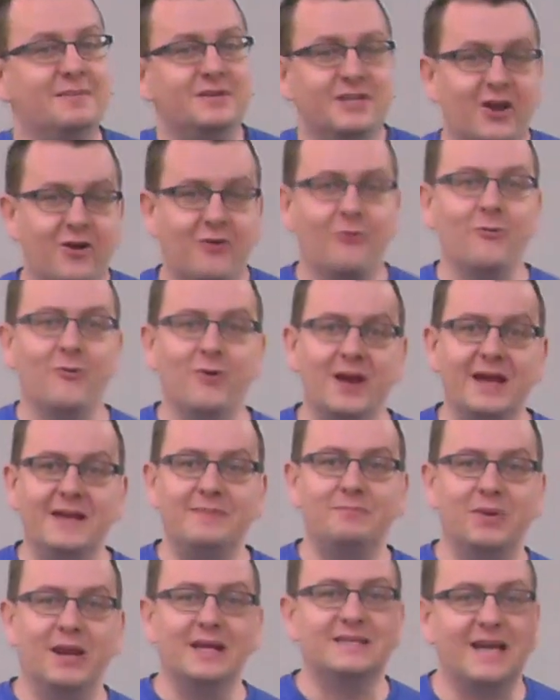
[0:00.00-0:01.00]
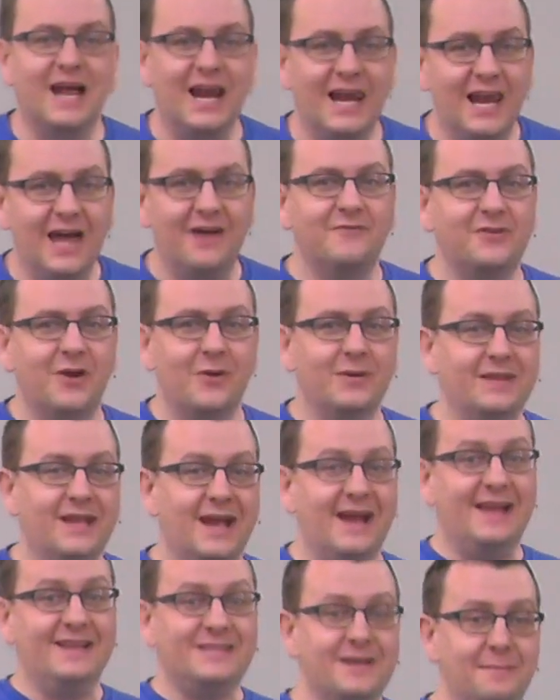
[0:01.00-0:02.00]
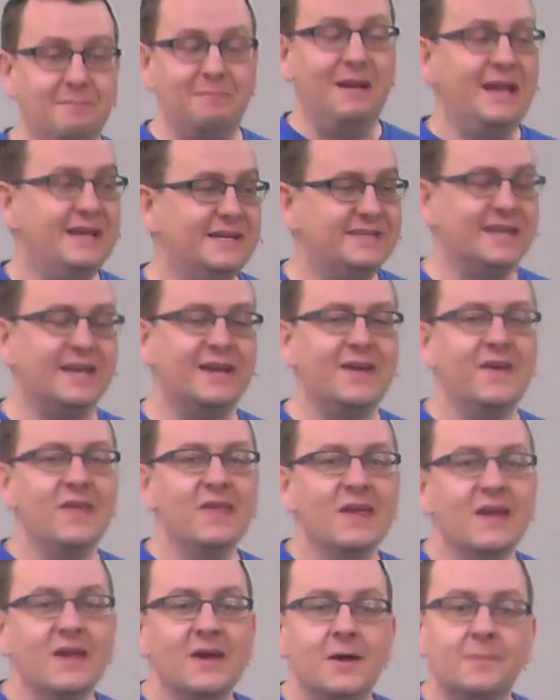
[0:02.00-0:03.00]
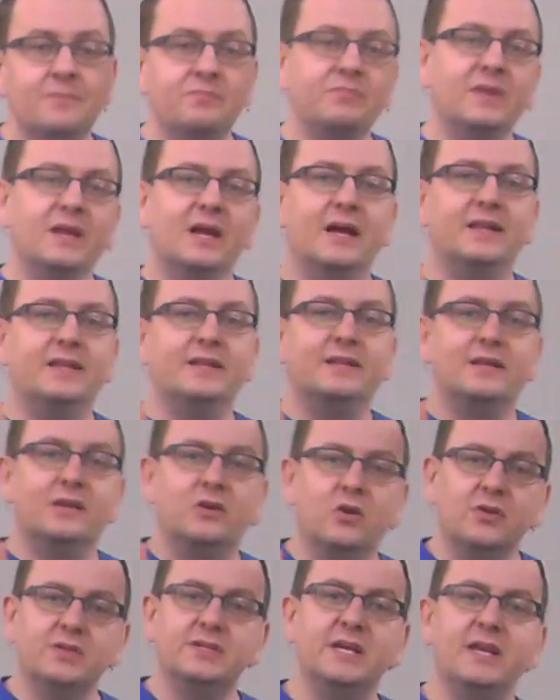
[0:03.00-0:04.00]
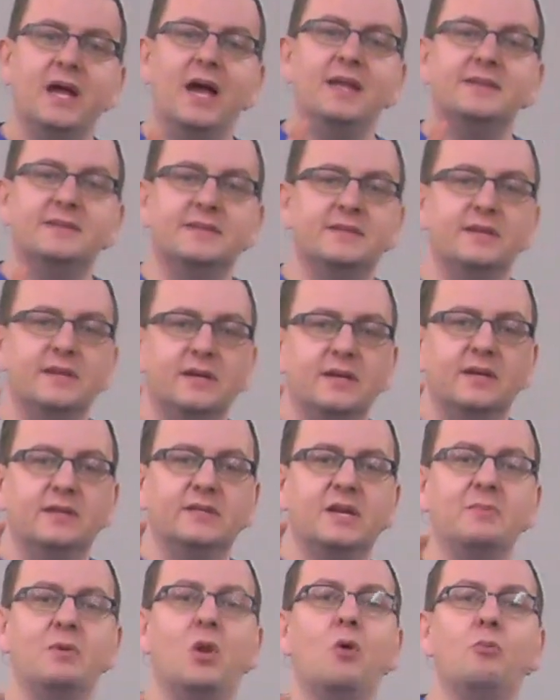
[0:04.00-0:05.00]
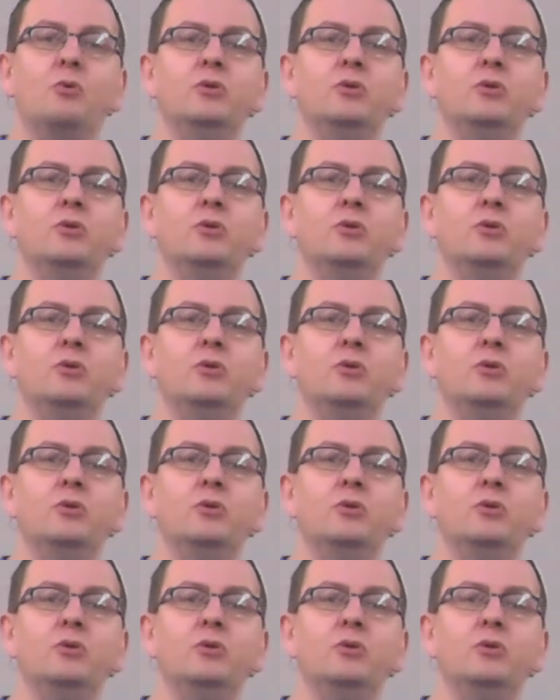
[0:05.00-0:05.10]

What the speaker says: great place. I love going there. It's amazing. And God said, and Samuel, I want